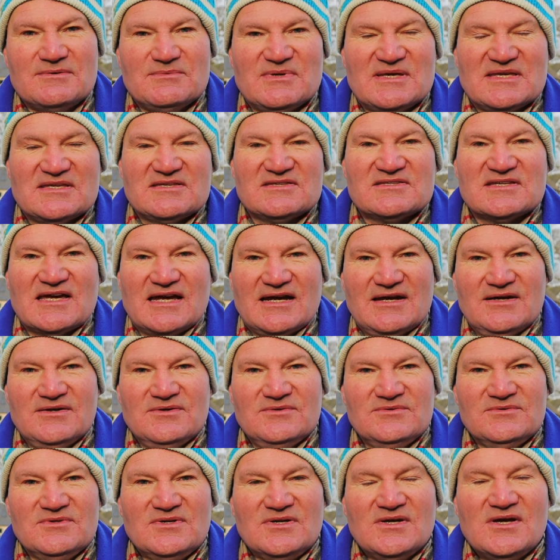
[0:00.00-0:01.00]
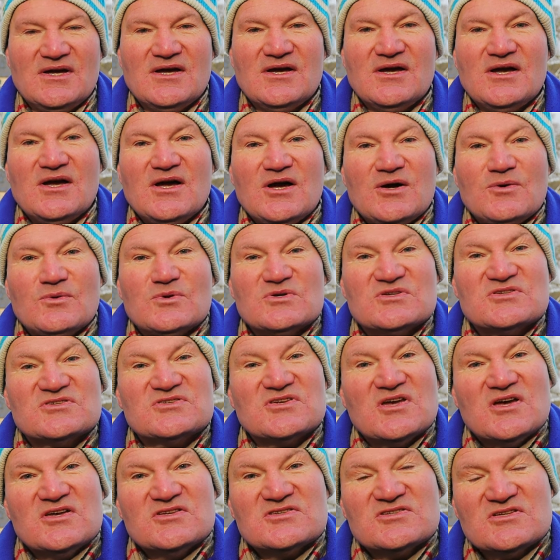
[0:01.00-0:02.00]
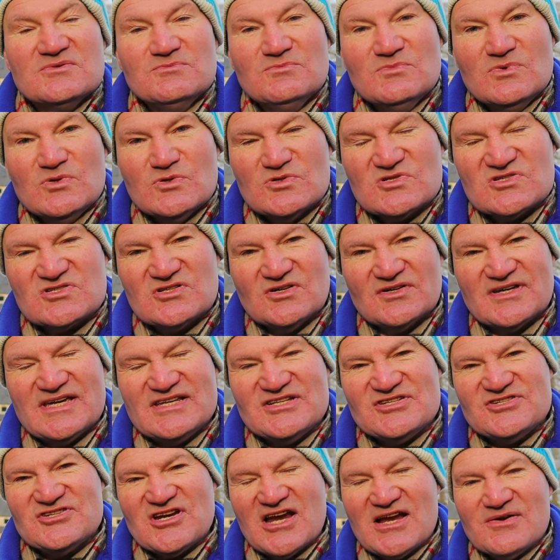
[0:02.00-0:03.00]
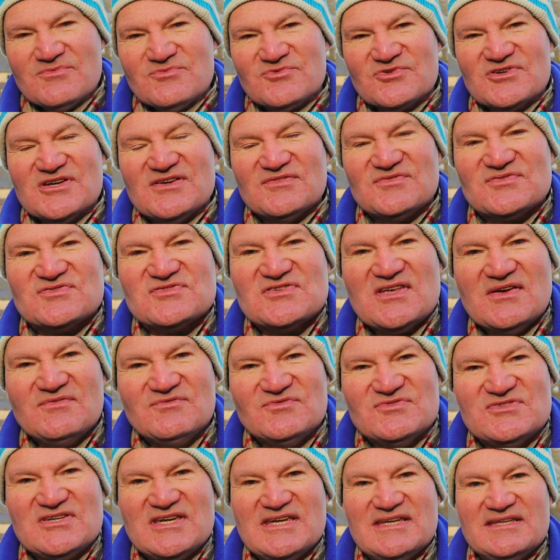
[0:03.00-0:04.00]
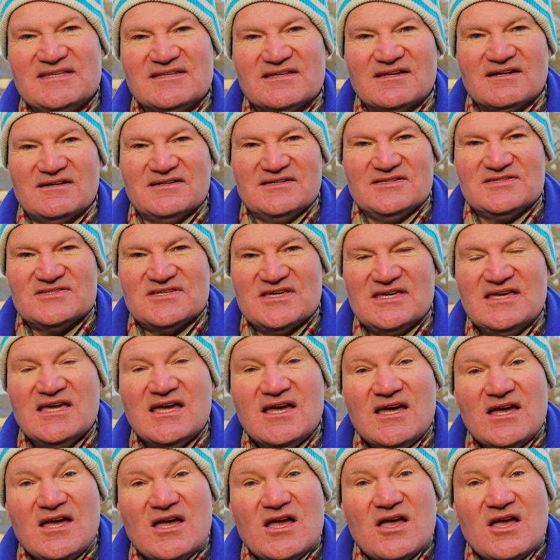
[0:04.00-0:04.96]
coming down, was some more stock in January of 1790.